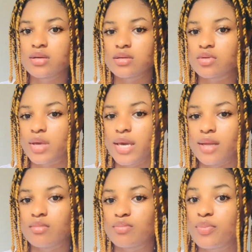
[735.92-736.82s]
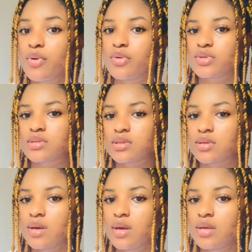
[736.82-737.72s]
you can post
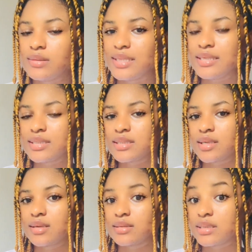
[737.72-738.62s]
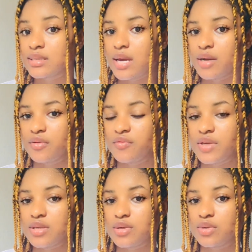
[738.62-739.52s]
this kind of
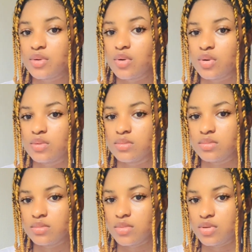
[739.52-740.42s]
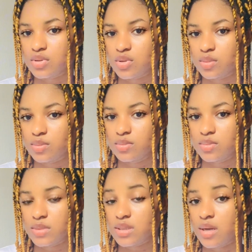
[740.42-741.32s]
video on YouTube.
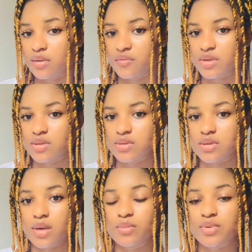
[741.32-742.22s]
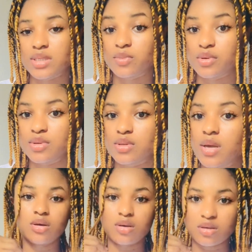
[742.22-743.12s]
This kind of videos, you can post them on YouTube.
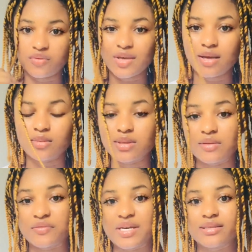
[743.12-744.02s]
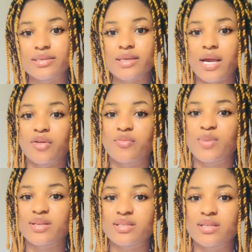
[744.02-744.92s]
If you're this kind of
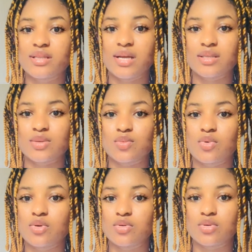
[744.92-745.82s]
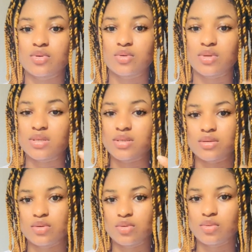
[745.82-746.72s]
person, that what you do is
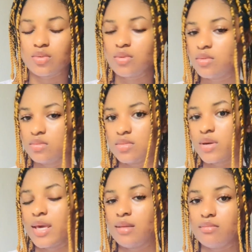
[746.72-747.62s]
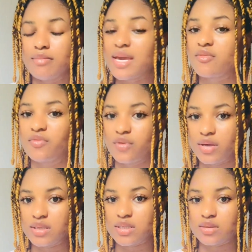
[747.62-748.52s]
you can make
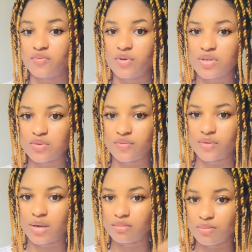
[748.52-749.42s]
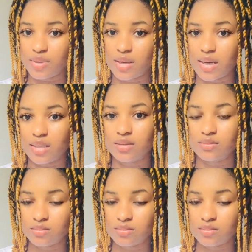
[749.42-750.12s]
voiceover behind,